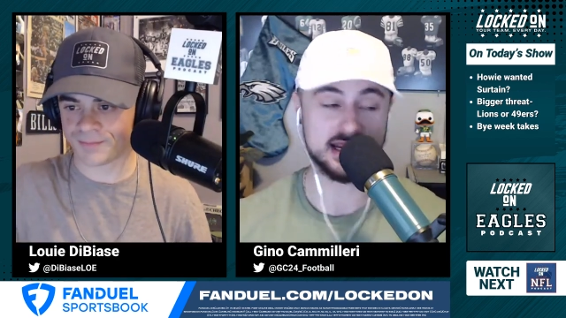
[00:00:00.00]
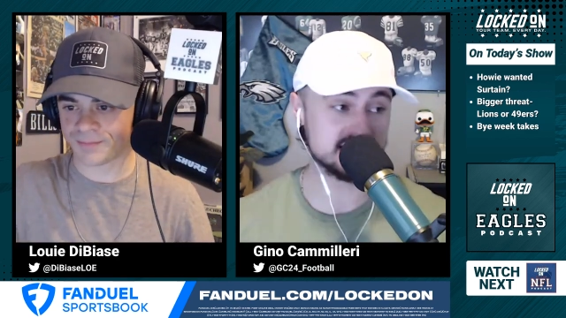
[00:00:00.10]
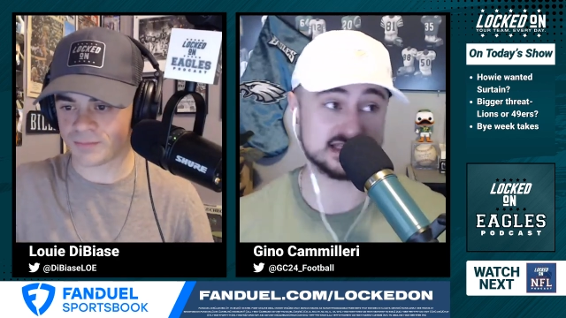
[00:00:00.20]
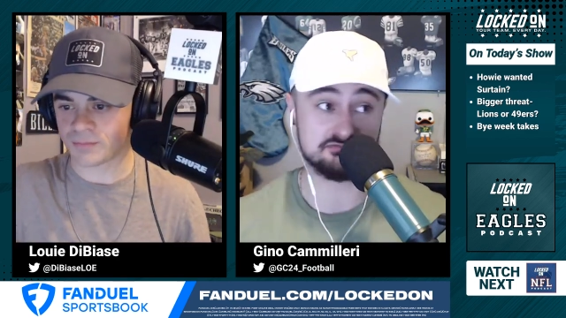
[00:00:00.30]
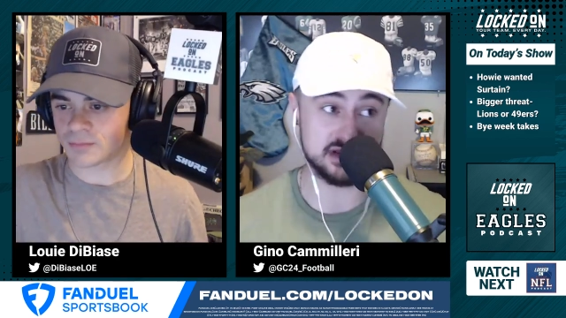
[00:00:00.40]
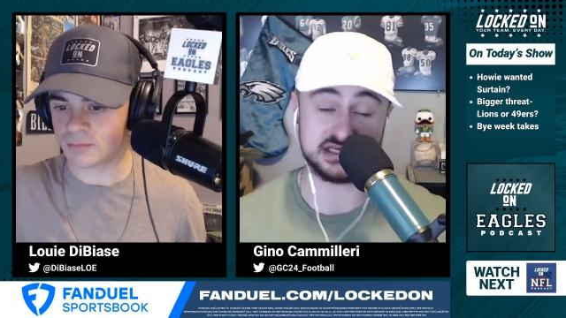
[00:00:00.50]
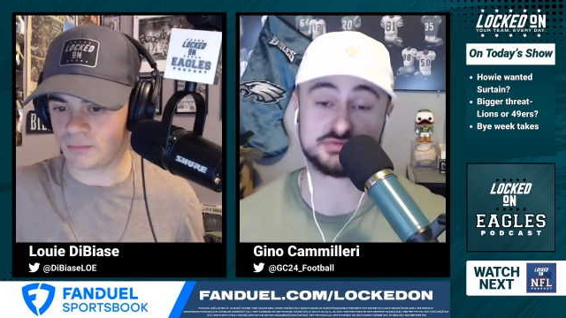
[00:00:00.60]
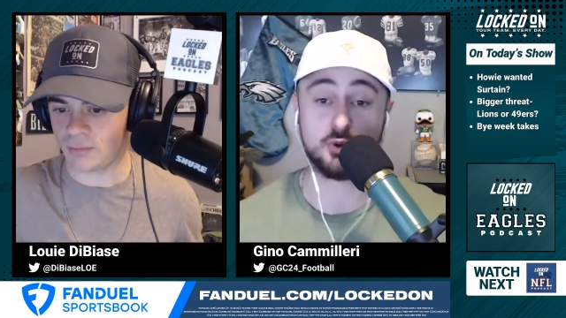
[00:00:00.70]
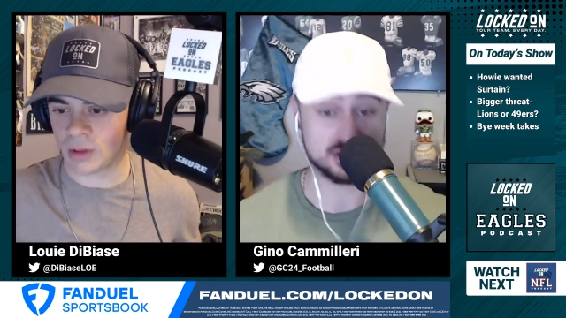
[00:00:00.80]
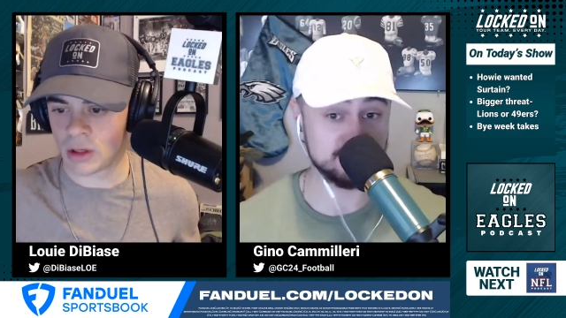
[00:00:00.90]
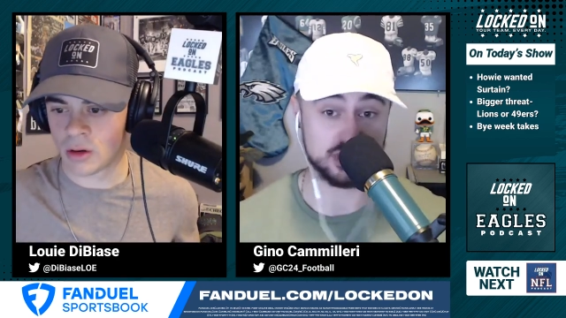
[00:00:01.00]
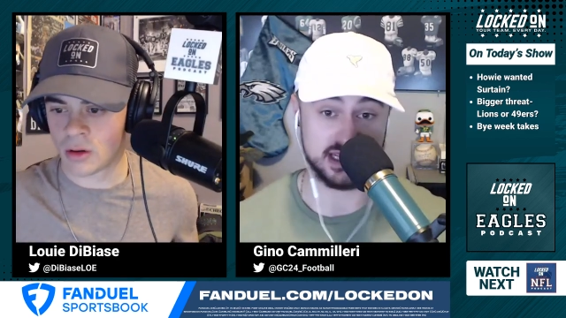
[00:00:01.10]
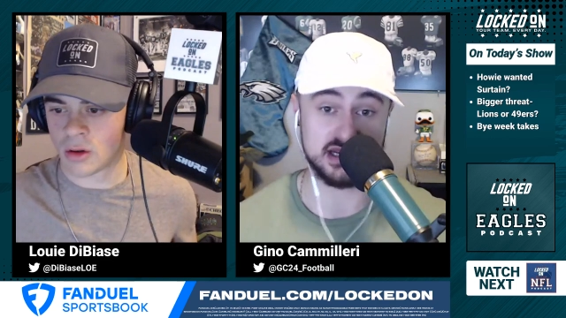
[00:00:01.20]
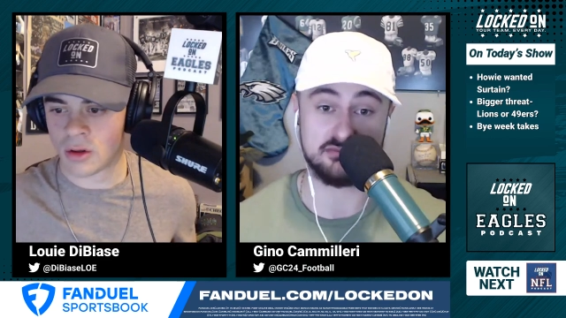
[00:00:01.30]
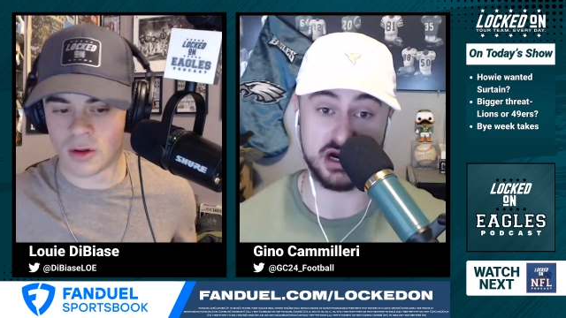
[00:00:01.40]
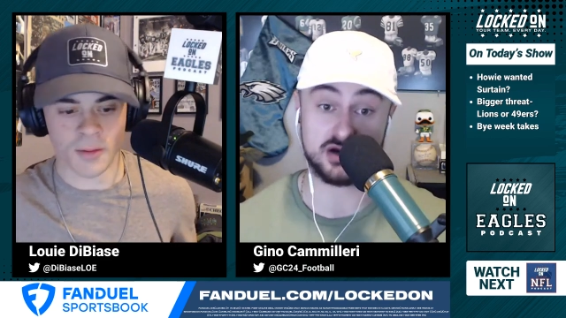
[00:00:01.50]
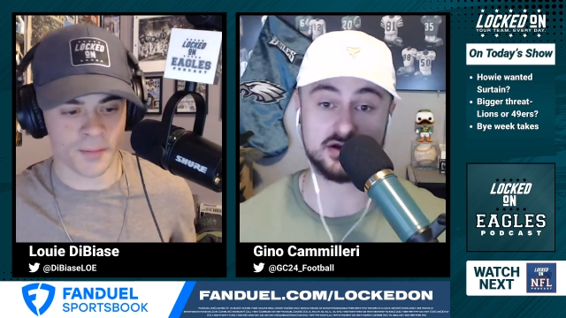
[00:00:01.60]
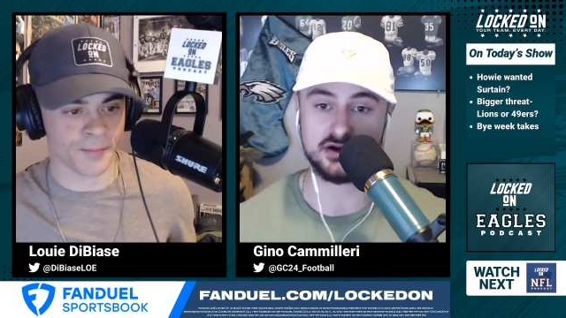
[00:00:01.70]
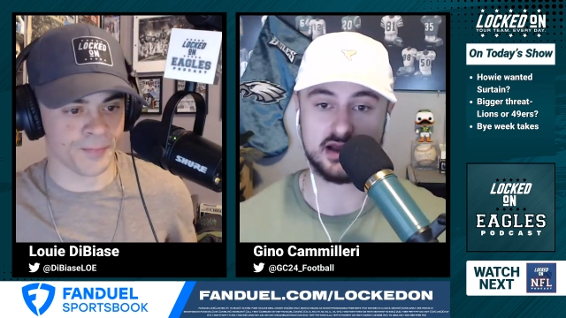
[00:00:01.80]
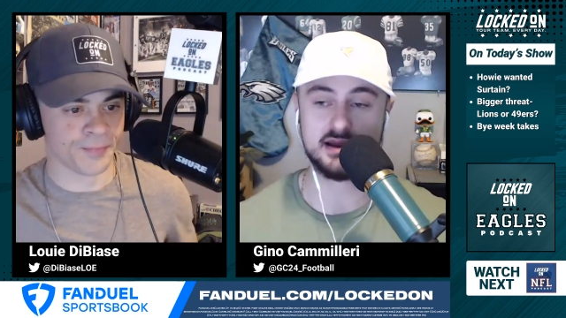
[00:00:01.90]
Speaker 1: It is the biggest sports book in
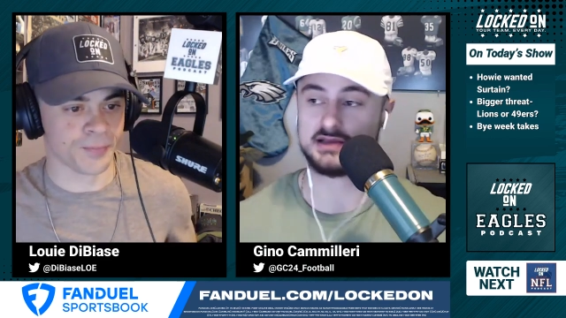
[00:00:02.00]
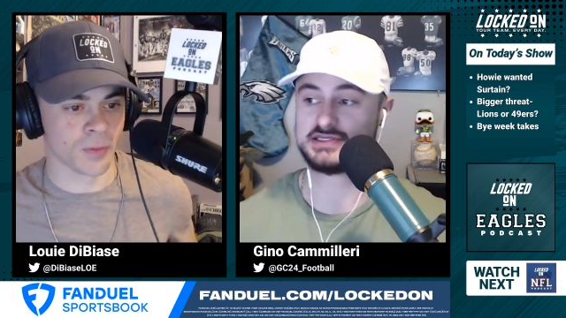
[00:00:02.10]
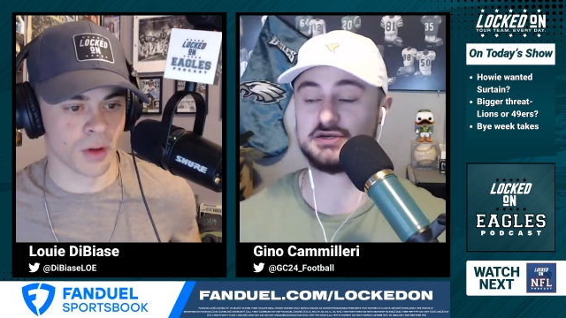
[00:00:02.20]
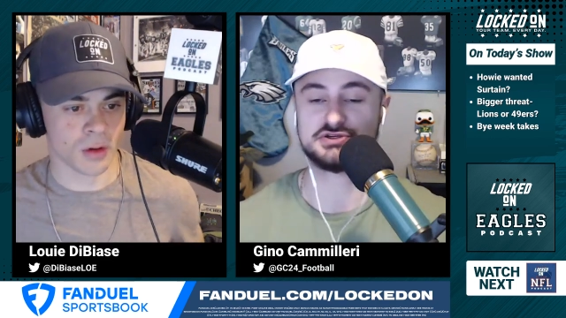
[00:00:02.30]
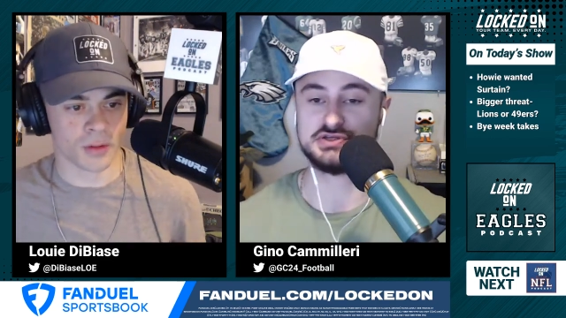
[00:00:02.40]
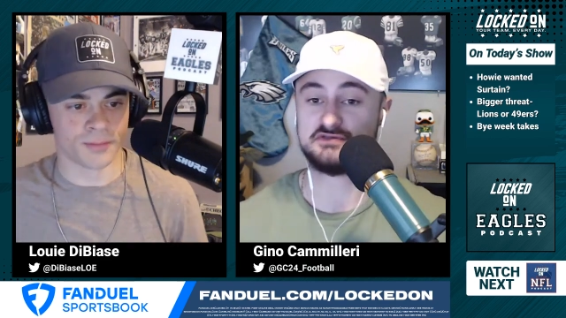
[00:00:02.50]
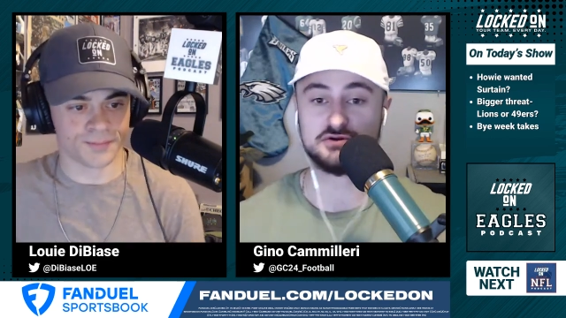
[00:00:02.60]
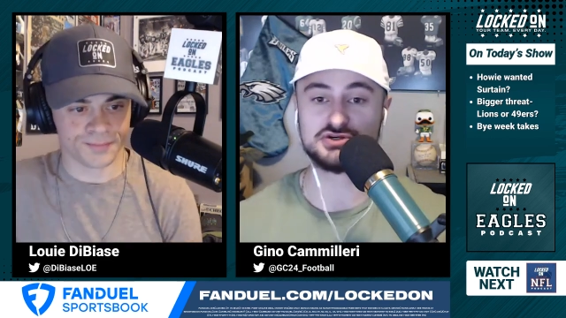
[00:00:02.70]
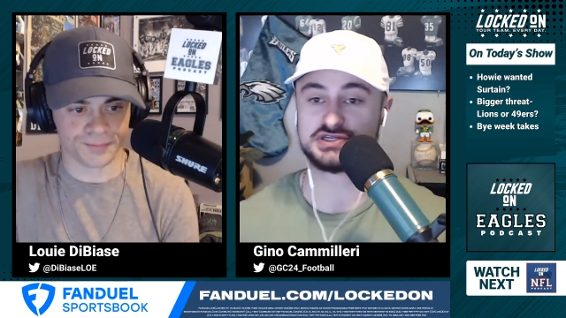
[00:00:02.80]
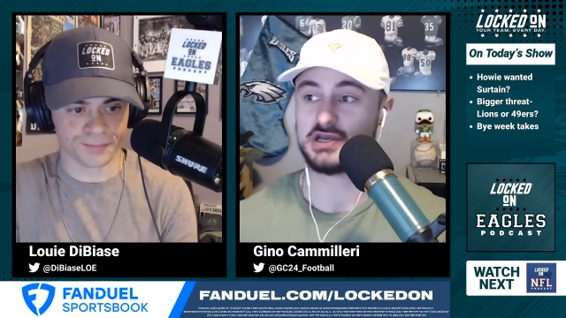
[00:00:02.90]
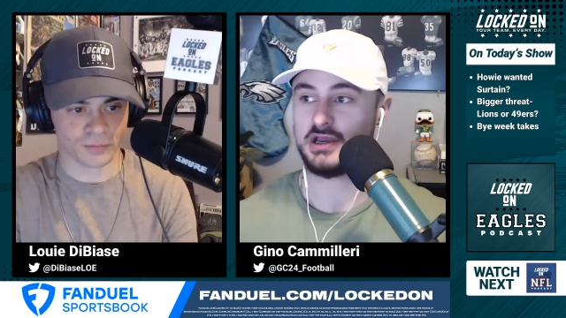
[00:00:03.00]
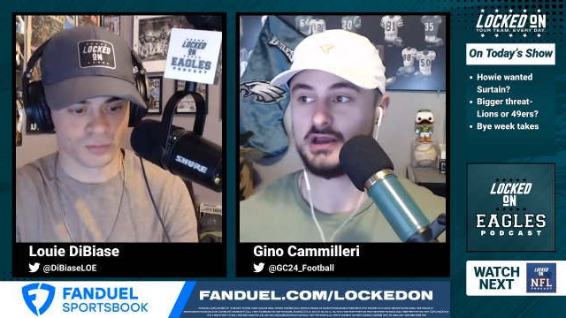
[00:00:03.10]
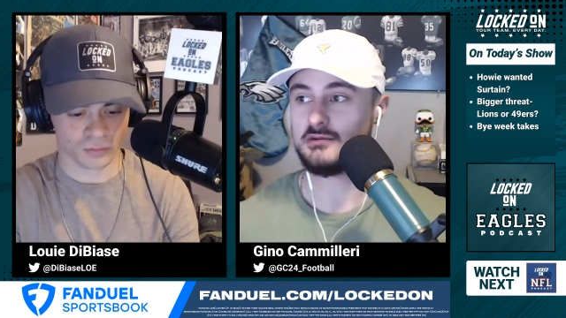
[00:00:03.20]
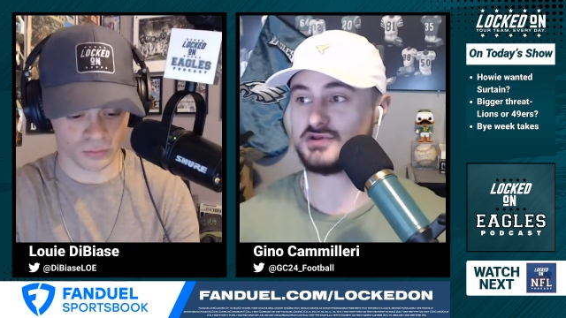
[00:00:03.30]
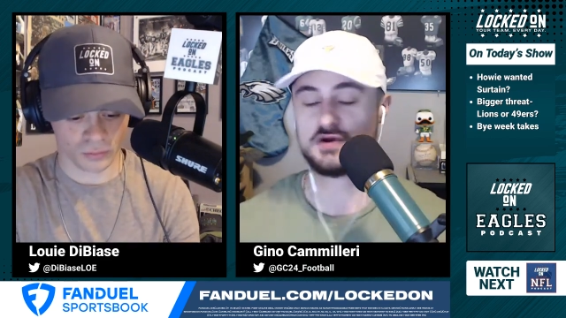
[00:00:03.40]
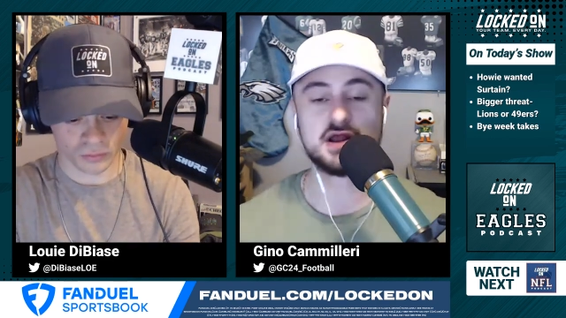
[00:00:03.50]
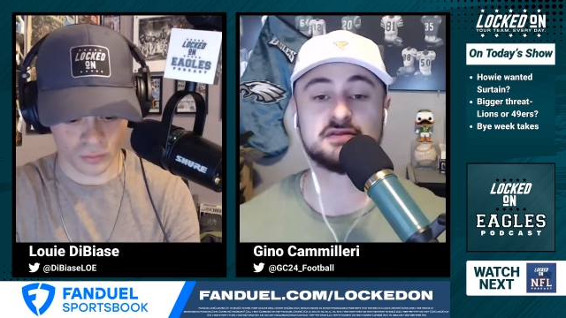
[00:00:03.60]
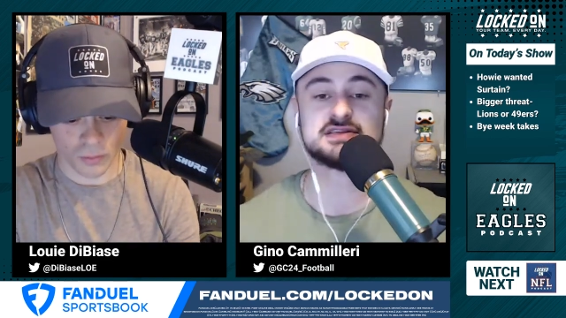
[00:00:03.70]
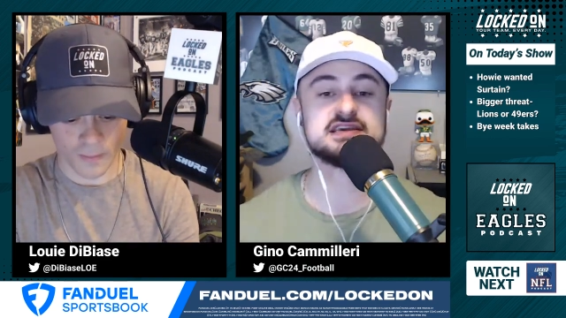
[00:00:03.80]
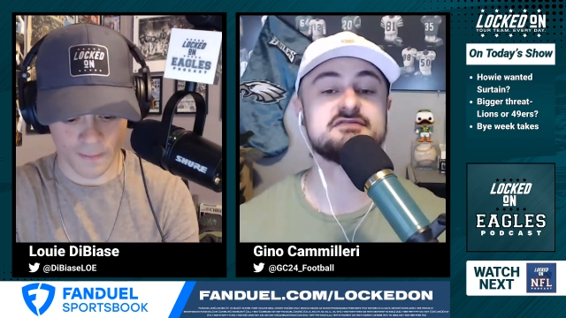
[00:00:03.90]
America. I, I, seriously, if you just turn on
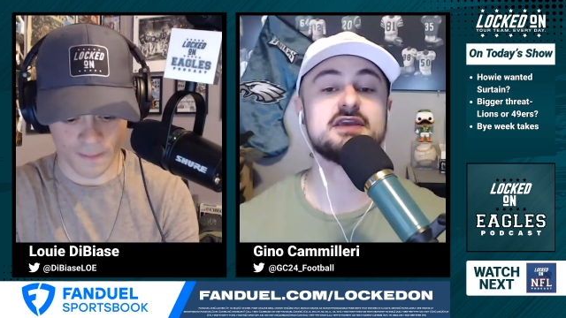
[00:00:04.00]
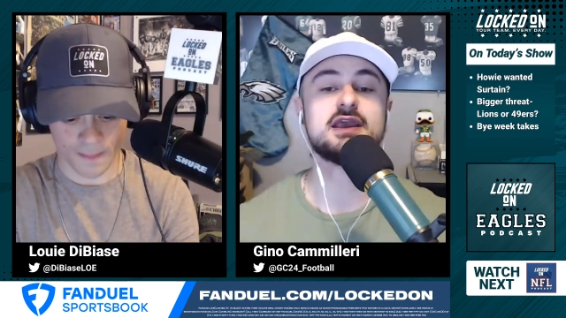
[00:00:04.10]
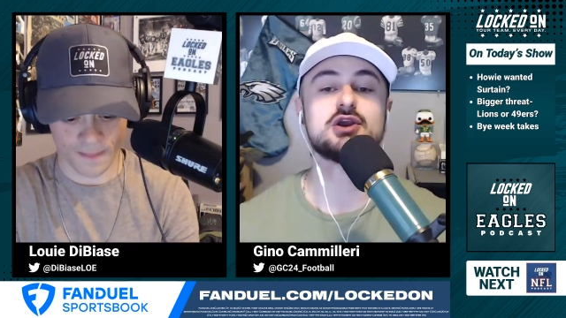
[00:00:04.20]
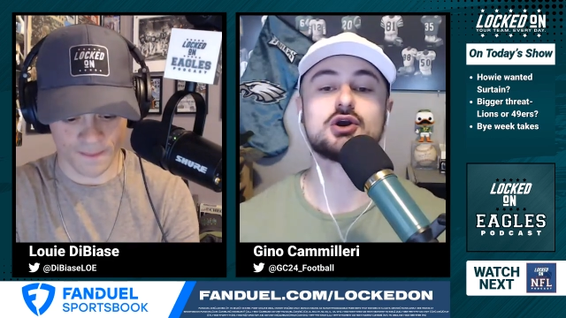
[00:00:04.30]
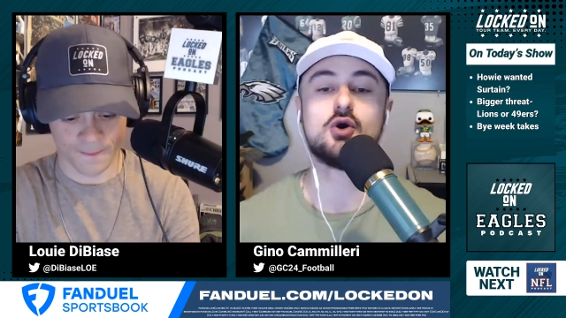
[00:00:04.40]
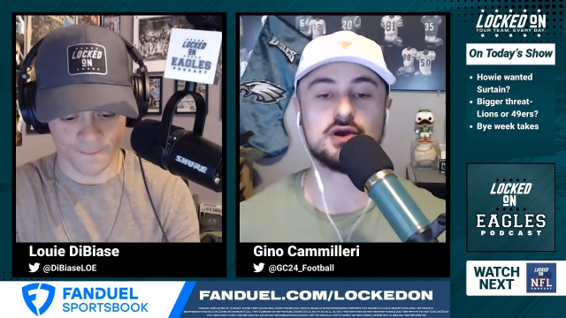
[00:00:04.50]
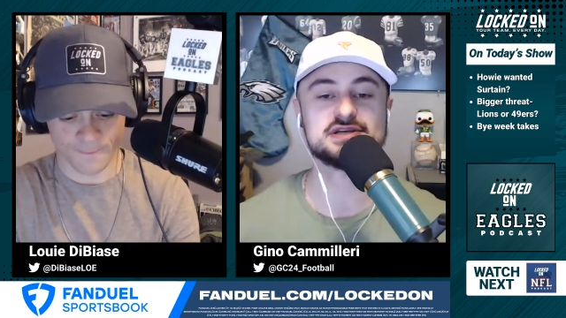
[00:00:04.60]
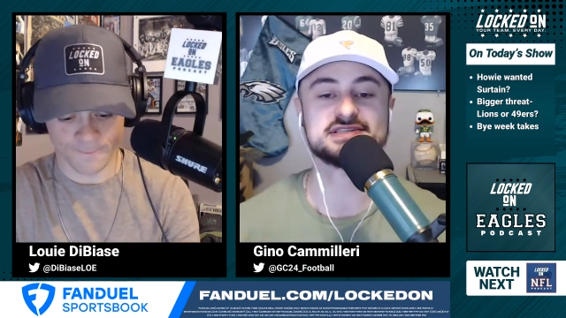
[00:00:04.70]
the TV, you're going to